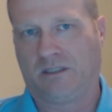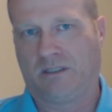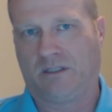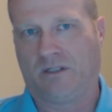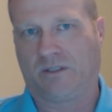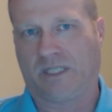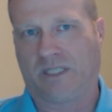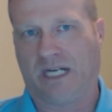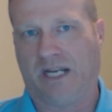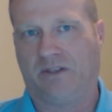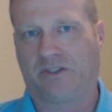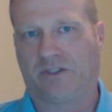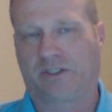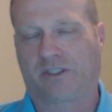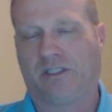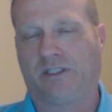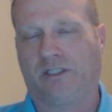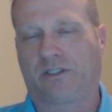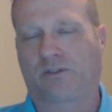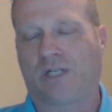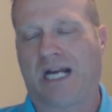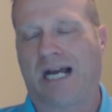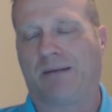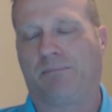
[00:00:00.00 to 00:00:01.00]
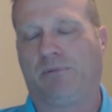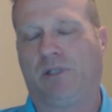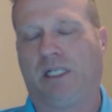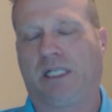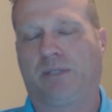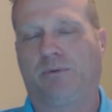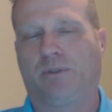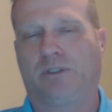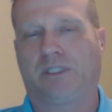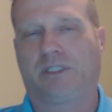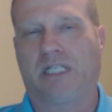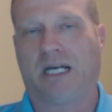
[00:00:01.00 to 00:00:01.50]
okay, that's going to trap
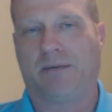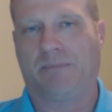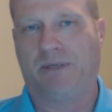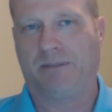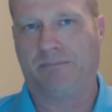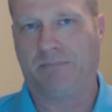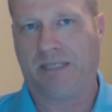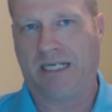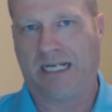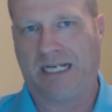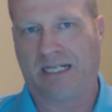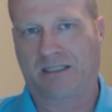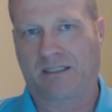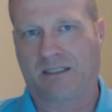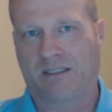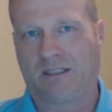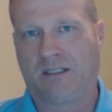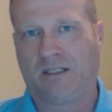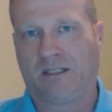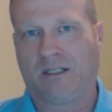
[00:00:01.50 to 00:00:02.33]
liquid coming back.